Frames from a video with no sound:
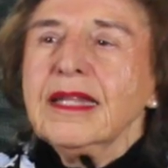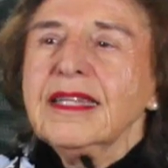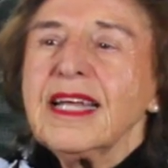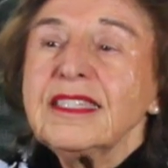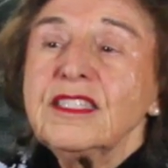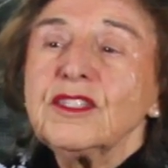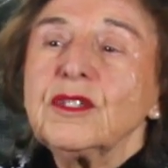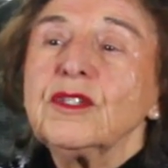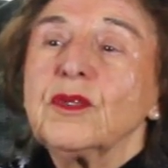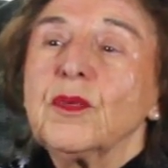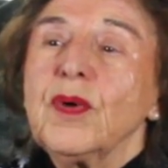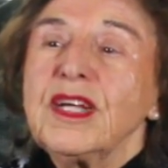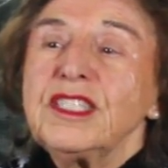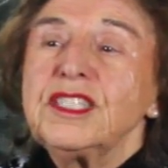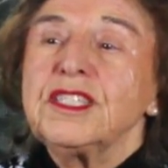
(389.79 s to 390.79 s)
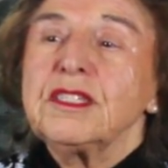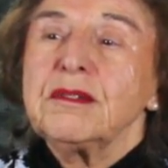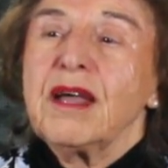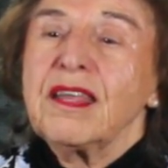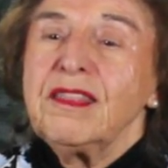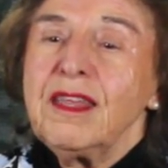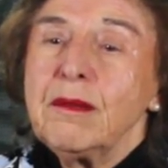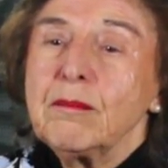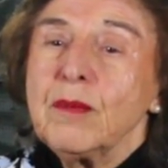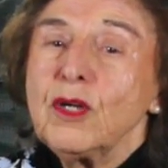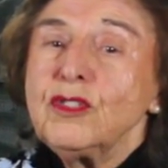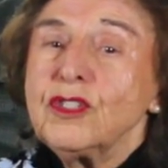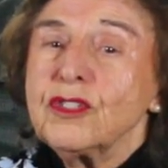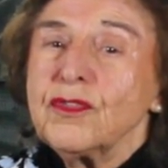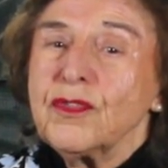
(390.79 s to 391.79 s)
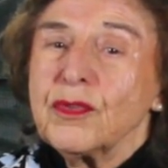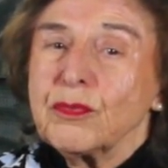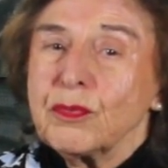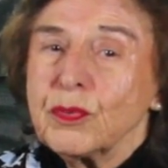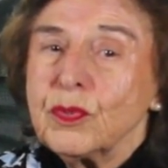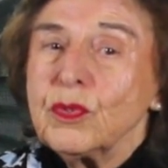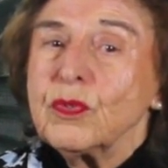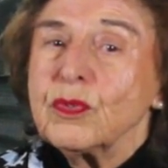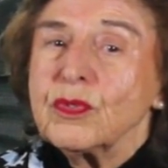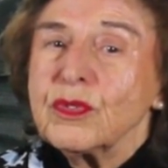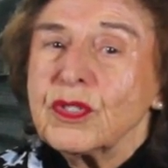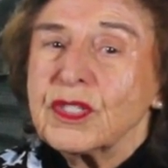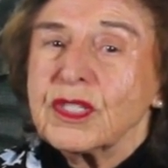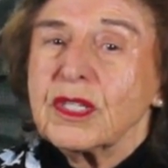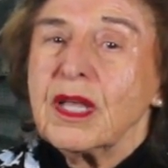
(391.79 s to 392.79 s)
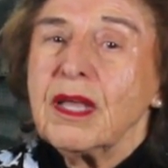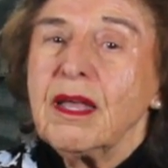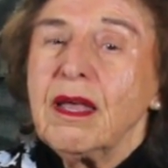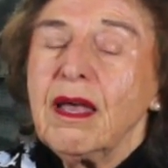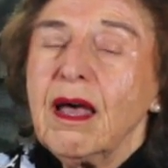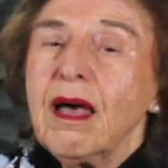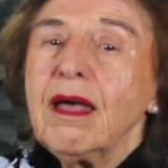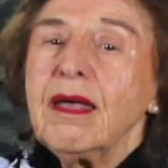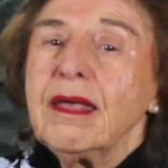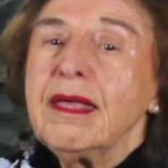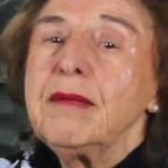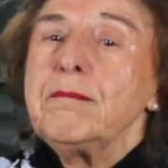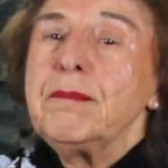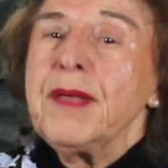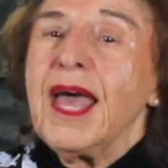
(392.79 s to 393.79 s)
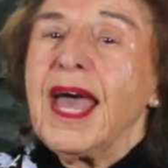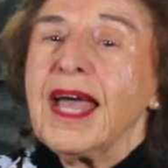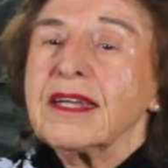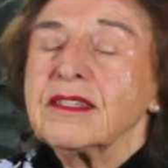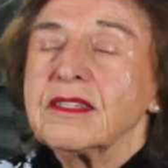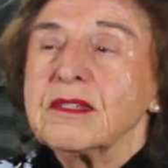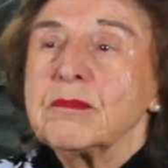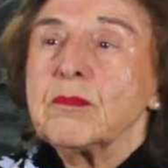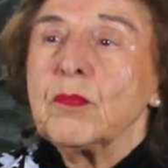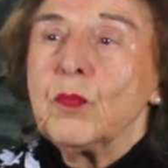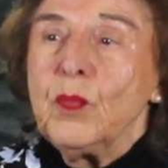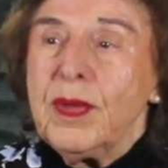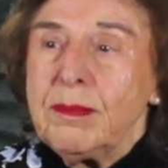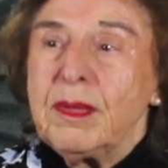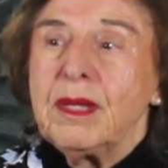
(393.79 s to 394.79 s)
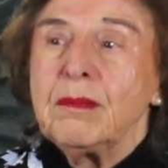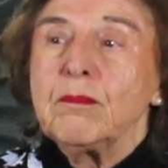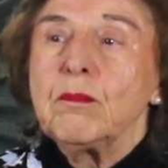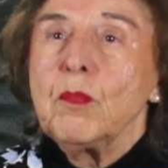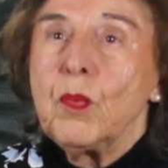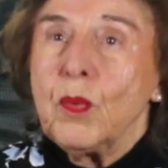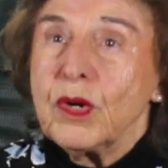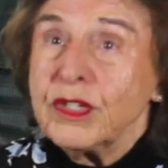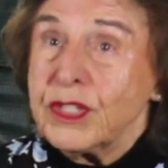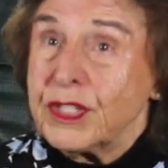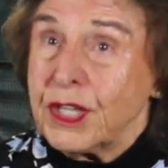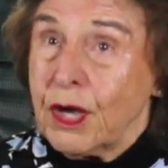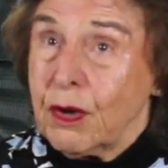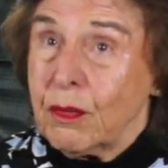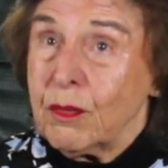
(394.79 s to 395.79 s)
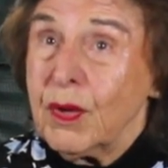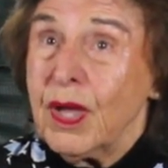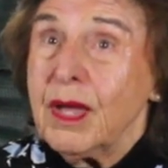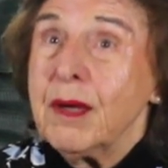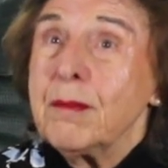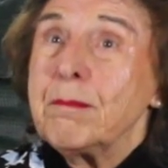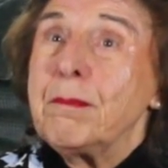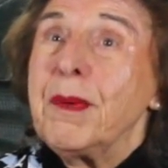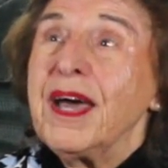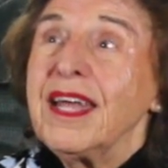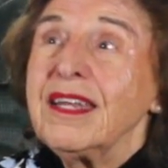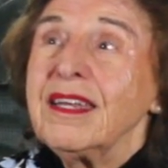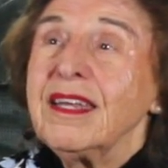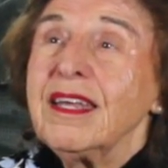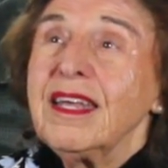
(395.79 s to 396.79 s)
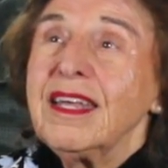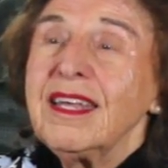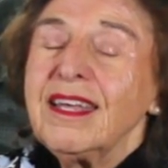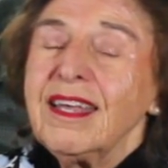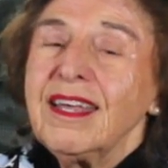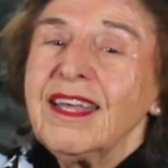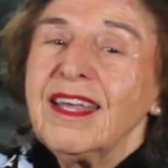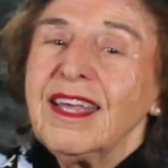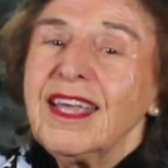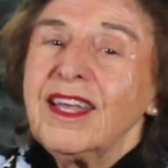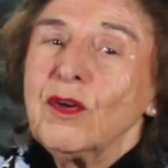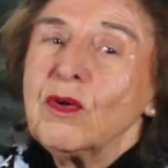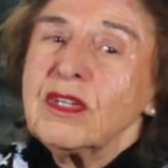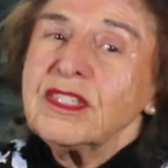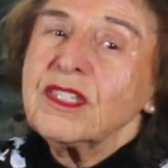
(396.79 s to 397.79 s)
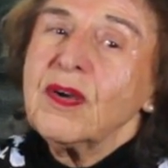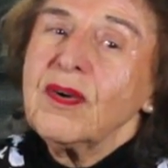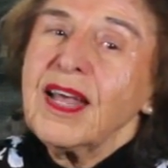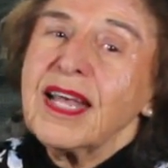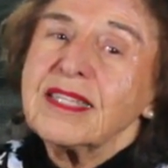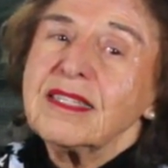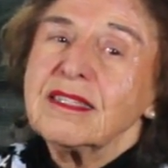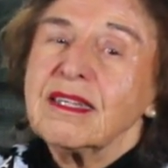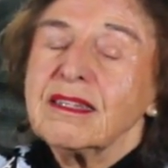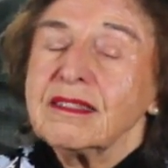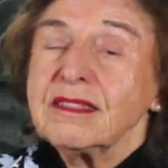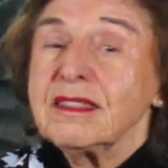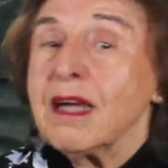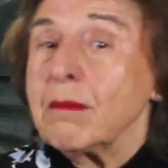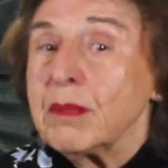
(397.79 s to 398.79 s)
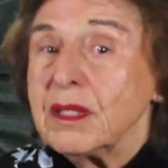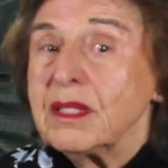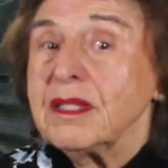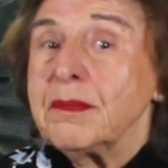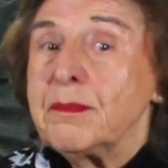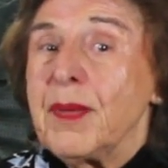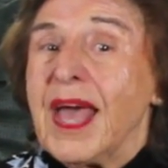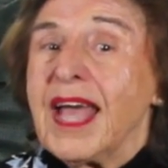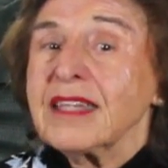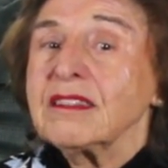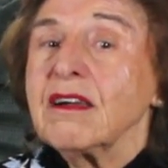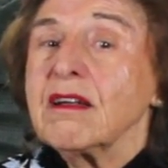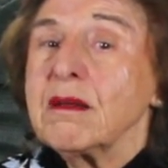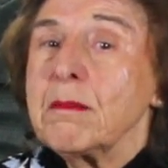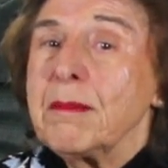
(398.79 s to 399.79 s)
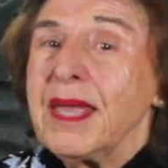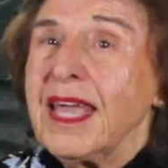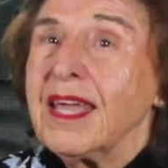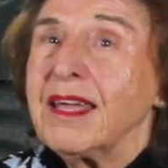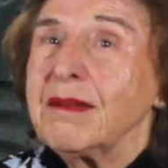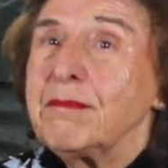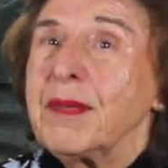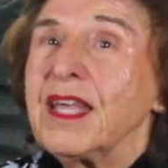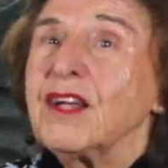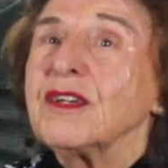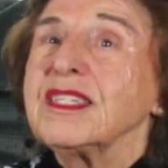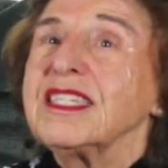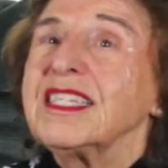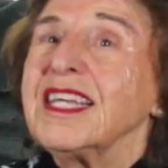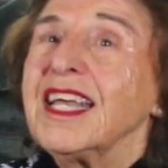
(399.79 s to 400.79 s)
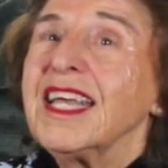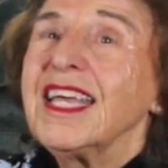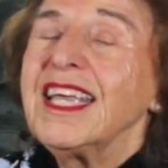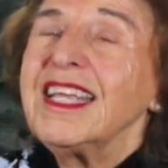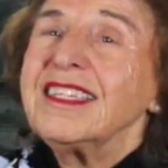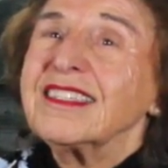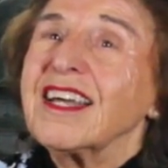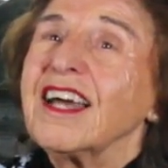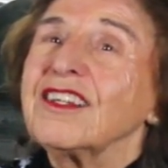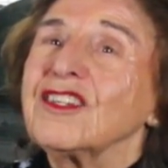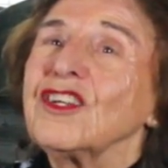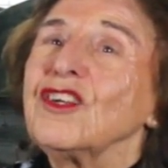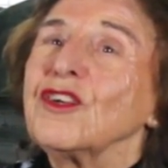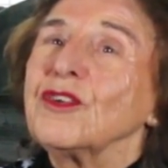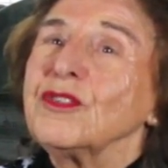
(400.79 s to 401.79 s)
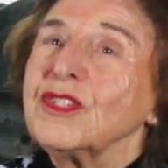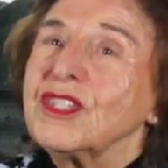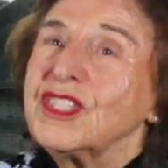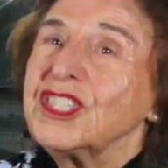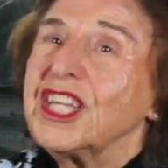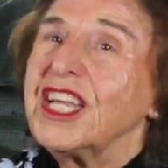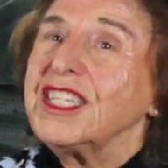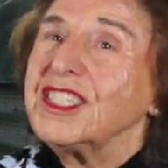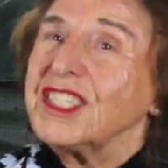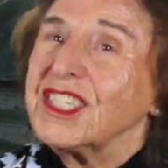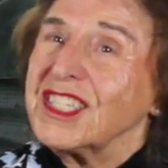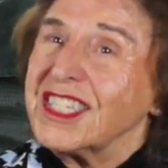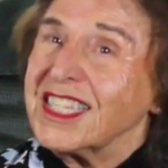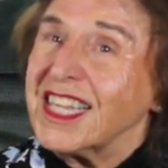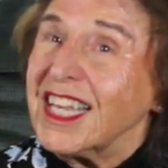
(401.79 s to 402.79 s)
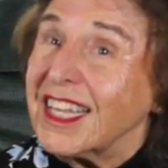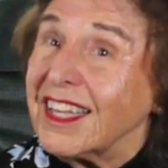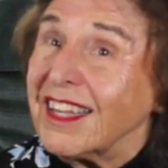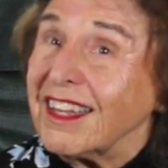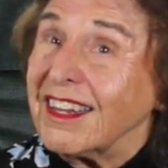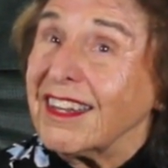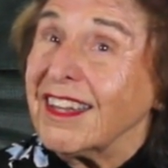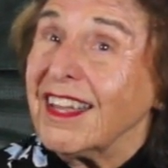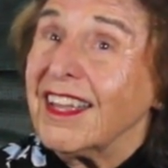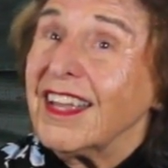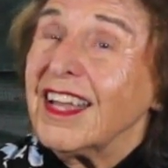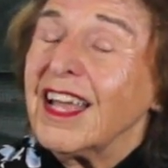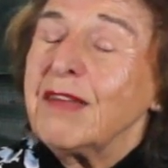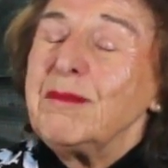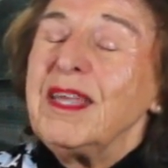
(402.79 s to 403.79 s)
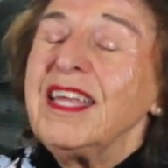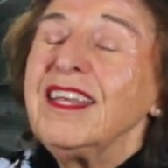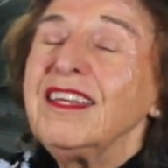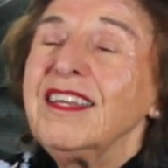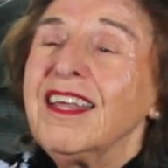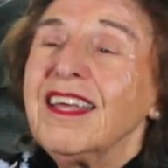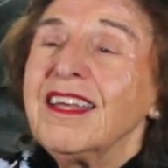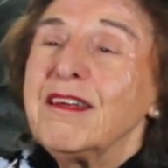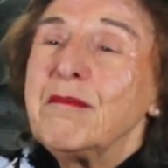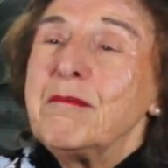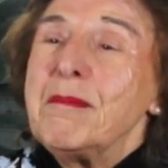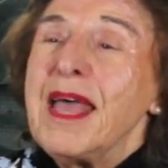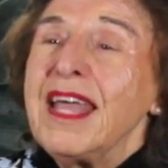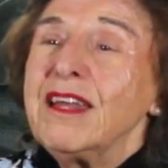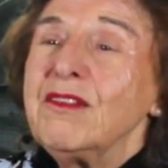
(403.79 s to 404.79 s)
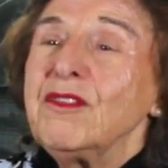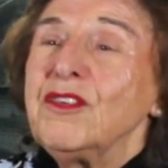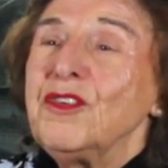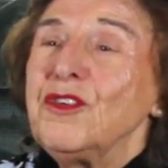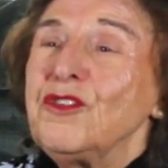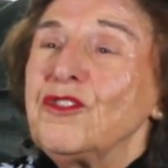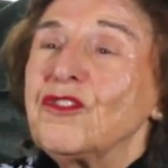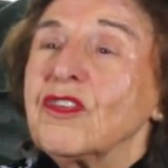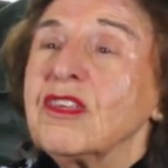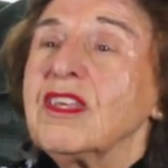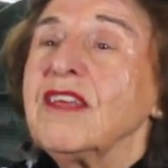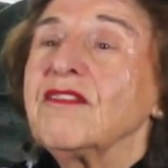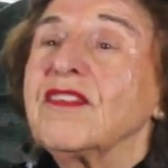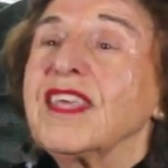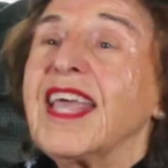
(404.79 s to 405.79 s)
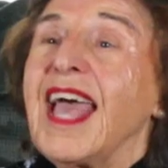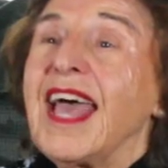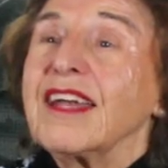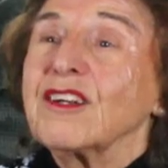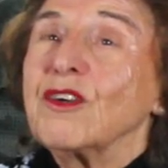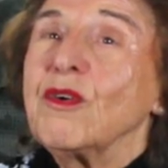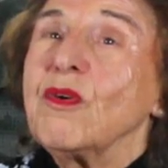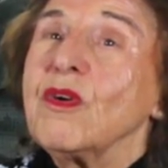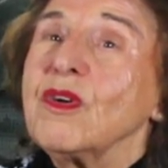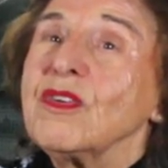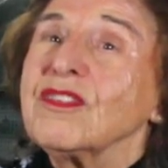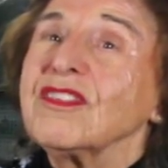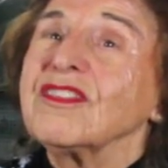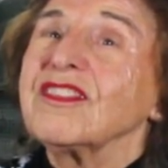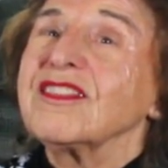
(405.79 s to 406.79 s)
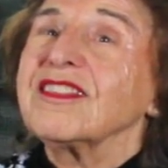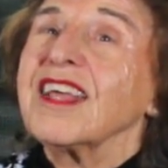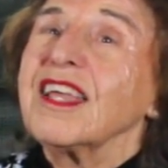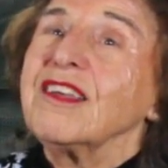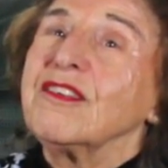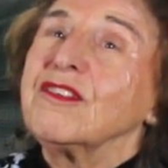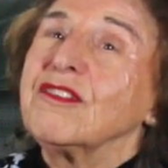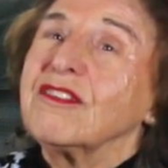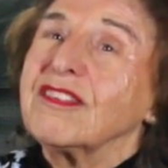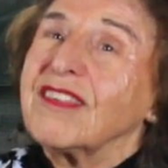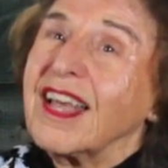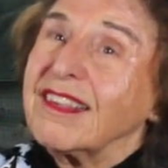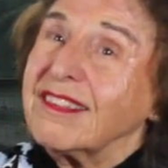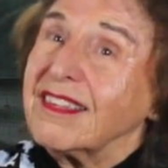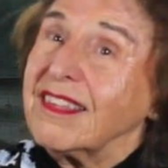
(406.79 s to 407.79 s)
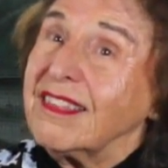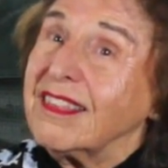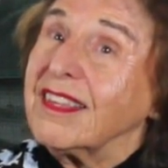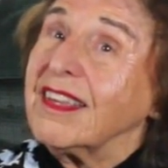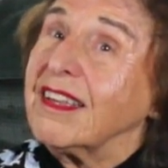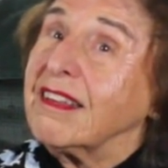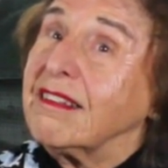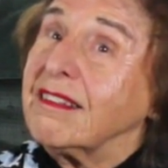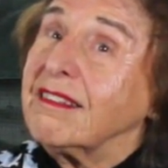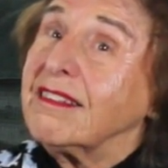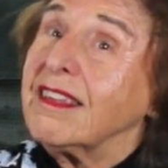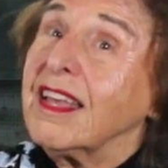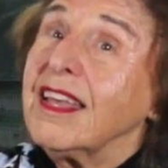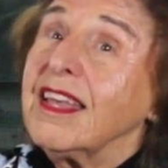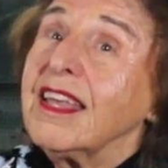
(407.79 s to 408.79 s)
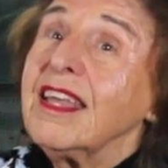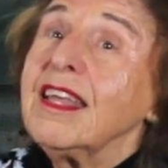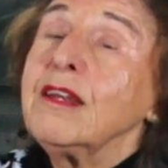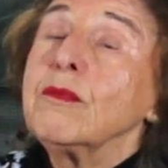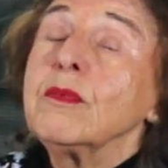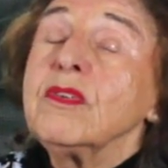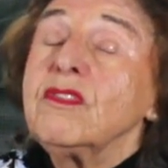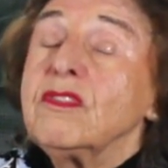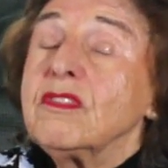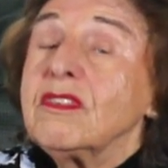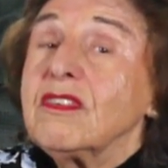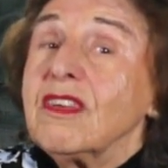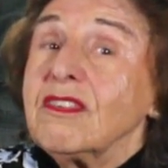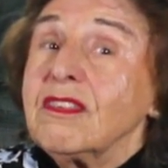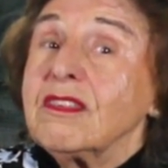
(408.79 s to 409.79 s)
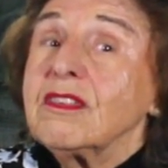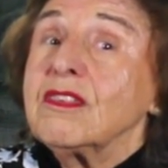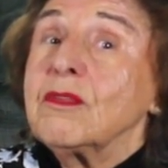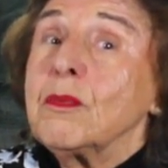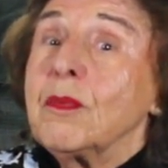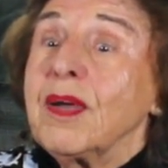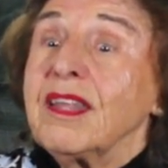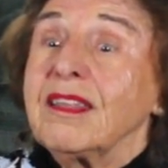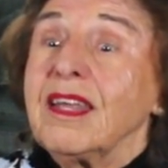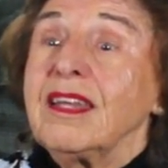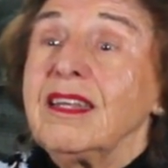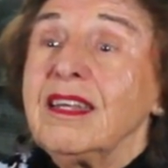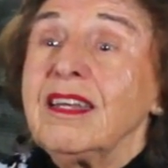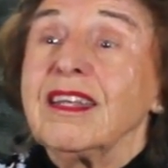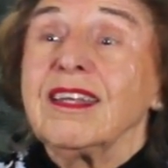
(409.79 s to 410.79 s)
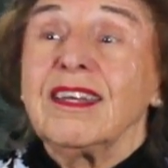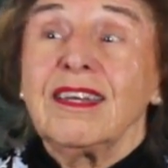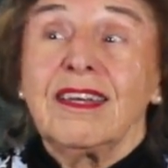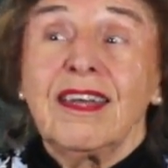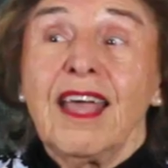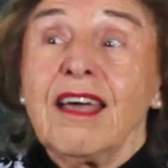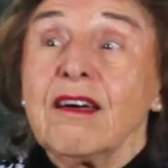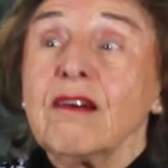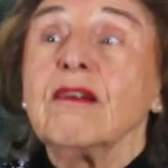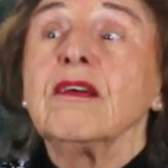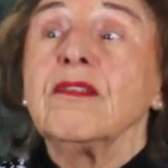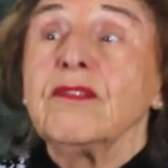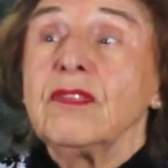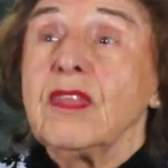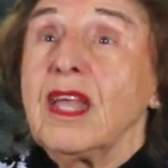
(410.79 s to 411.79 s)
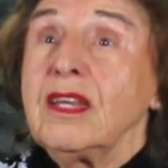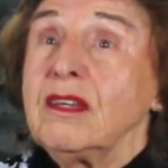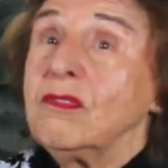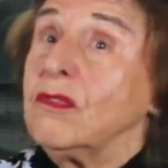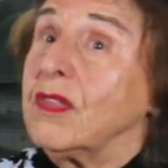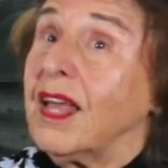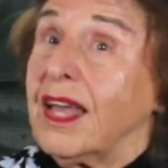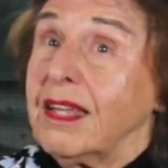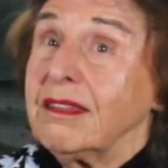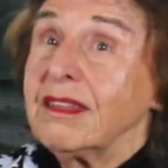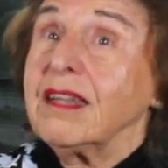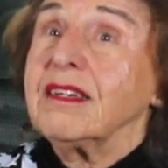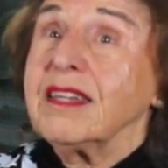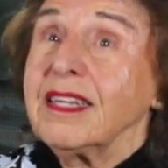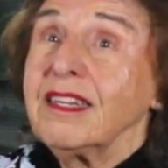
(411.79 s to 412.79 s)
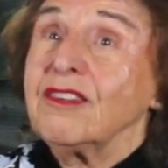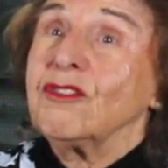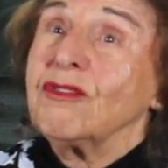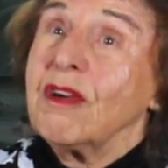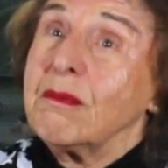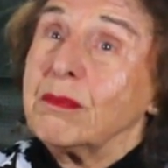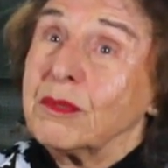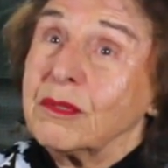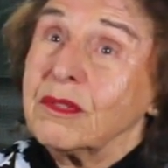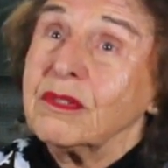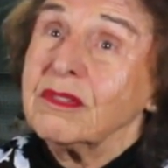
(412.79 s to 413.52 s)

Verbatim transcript: That's a good question. I think most of the rules uh, impact women more so, mm -hmm. but it also has a double impact on a man because he's got to learn to change his thinking. Mm -hmm. I mean, men used to give cat calls and say sexy things, mm -hmm. and it was just the way they did it. And now, if they do that, they'll get in trouble.